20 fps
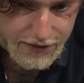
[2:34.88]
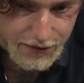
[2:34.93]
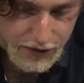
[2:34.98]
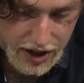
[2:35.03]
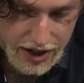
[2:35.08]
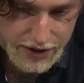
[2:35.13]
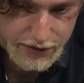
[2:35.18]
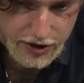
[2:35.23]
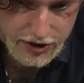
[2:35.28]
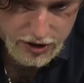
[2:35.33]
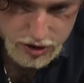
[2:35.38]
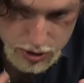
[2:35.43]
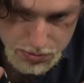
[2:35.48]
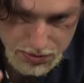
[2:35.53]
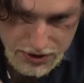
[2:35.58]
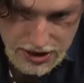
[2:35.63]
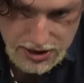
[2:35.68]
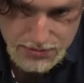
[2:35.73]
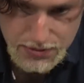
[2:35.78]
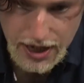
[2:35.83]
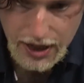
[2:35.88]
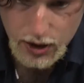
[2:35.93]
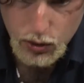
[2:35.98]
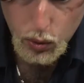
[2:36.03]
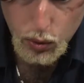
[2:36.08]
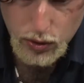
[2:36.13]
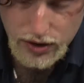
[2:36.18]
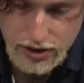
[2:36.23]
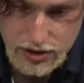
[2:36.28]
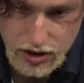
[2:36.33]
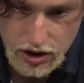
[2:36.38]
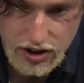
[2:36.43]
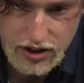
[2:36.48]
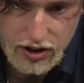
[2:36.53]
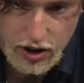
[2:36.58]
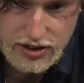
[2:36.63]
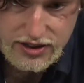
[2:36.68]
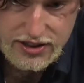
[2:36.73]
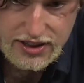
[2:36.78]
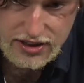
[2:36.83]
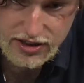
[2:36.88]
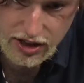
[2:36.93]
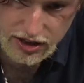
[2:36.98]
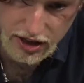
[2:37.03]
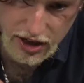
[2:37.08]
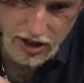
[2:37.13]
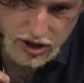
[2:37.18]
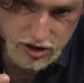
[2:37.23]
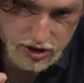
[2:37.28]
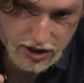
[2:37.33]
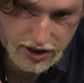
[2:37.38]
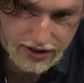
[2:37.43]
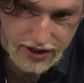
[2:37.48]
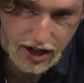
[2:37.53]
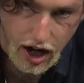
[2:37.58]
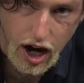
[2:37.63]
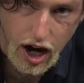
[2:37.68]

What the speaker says: the flavor. You should be smelling all these kind of nice things like the